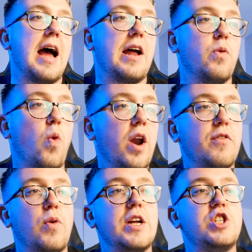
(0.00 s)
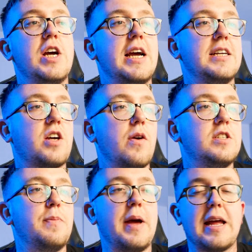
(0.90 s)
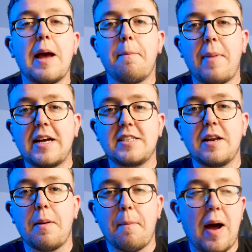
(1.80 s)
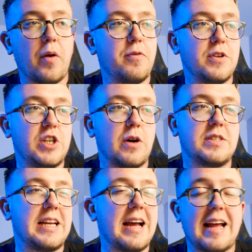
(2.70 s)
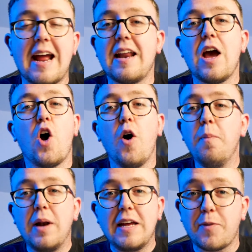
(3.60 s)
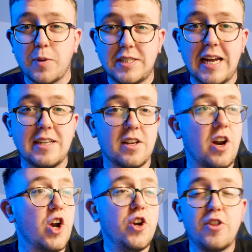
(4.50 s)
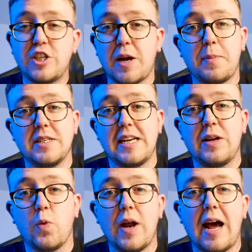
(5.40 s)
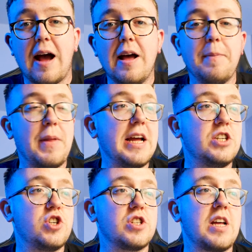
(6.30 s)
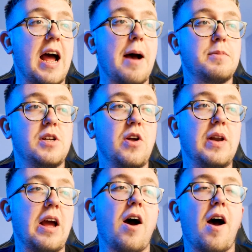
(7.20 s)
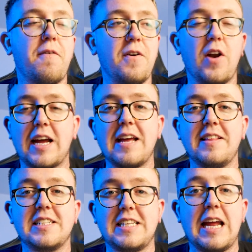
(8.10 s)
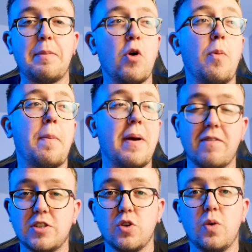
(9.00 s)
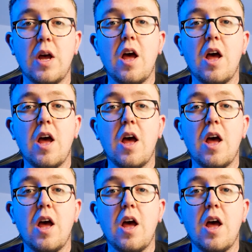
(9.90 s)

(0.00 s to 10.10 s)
And one of which is going to be Mason Mount for Chelsea. Again, unbelievable season. Another Champions League winner. He's just absolutely... I feel like in this team, he'll be pivotal.